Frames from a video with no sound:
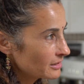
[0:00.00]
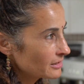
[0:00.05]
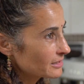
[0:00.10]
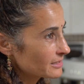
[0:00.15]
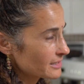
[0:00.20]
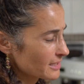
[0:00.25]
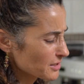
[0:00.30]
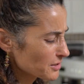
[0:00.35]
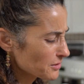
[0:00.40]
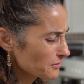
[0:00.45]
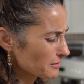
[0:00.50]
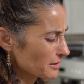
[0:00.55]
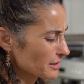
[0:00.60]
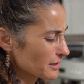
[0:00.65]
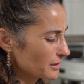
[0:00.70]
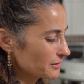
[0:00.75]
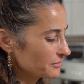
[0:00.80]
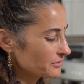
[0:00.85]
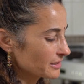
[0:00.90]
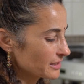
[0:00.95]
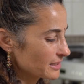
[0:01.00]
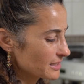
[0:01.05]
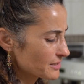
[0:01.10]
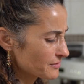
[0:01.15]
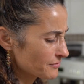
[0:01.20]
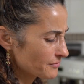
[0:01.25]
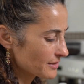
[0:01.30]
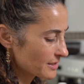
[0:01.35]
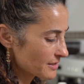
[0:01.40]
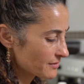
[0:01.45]
It's actually really lovely.
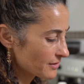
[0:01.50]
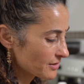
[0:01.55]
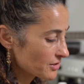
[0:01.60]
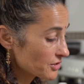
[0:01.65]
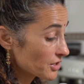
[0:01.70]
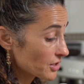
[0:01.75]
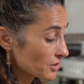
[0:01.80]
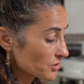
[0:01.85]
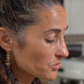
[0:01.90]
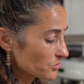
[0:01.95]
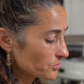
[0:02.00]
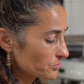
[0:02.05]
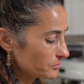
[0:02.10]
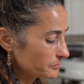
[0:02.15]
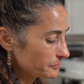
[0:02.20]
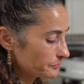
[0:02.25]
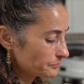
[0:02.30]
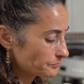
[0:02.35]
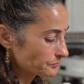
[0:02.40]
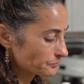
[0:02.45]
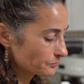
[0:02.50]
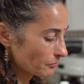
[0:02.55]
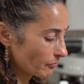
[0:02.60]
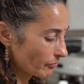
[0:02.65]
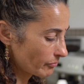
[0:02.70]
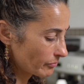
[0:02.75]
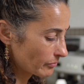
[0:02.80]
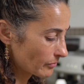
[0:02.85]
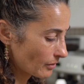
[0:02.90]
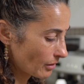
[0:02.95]
It's very gentle.
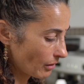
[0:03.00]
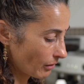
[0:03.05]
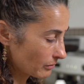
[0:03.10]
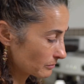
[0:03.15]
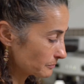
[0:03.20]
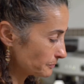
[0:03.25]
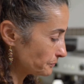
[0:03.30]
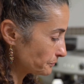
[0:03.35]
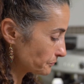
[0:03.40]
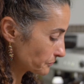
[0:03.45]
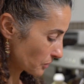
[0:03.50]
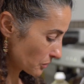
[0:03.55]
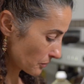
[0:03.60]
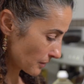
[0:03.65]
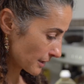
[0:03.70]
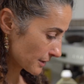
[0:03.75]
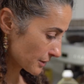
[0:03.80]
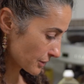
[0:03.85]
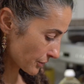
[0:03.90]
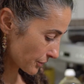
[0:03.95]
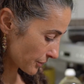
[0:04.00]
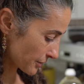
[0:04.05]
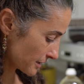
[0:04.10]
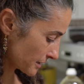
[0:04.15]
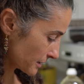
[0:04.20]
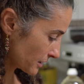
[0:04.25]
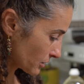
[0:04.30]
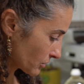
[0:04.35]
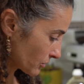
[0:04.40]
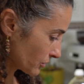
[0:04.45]
All right, so
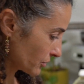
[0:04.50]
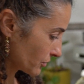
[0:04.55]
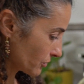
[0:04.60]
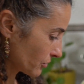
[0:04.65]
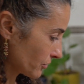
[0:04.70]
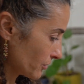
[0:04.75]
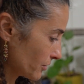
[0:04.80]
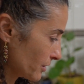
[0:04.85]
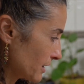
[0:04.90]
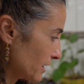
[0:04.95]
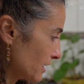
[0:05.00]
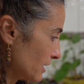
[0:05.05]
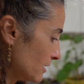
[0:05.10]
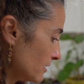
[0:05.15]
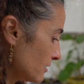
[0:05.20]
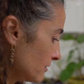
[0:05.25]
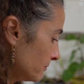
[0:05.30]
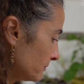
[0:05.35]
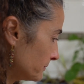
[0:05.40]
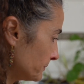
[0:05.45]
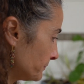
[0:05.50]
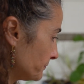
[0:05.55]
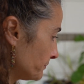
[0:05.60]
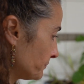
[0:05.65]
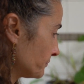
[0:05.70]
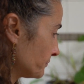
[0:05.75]
this is going to go in.